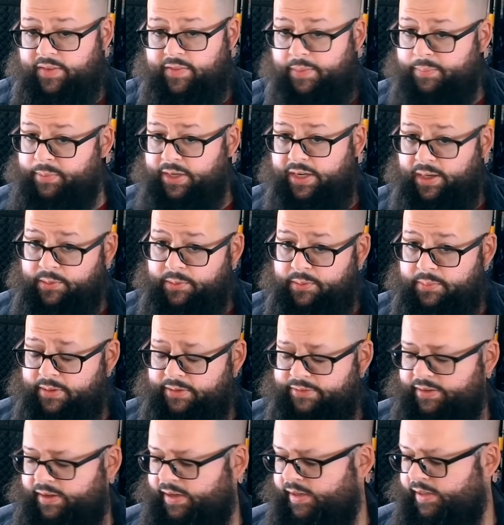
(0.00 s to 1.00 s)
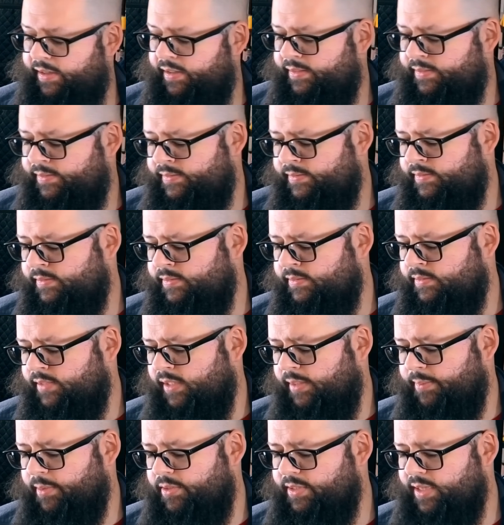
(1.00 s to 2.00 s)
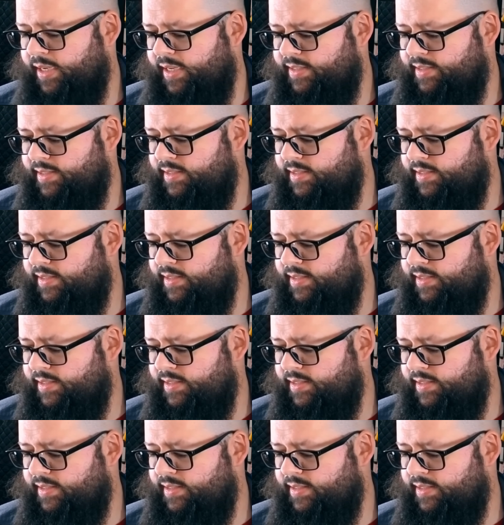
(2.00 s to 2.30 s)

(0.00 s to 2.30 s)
Their rubber duck would be fine in most